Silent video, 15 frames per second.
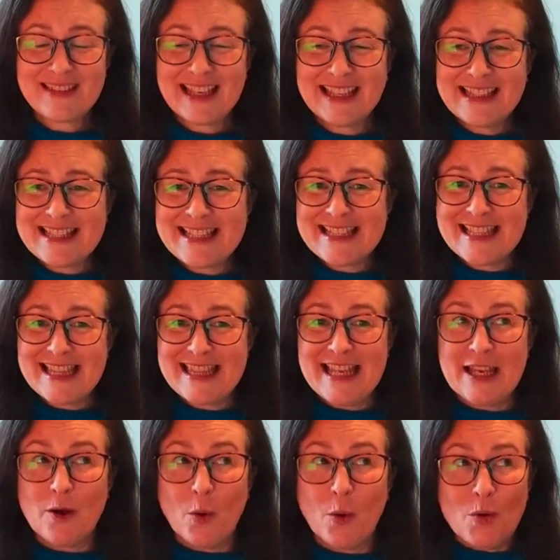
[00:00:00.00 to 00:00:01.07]
And this is the
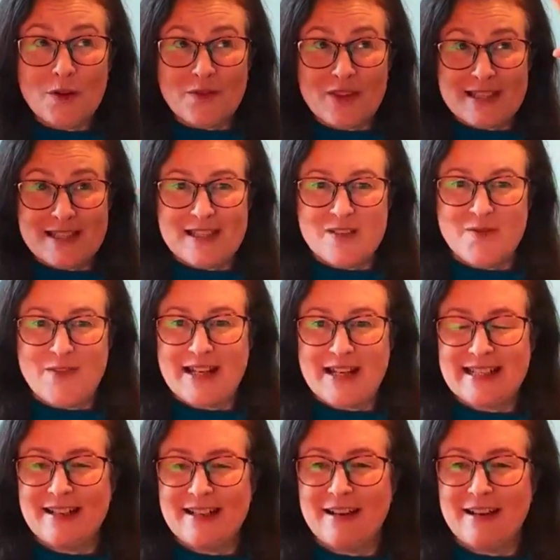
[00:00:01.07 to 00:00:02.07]
thing, all of this is affecting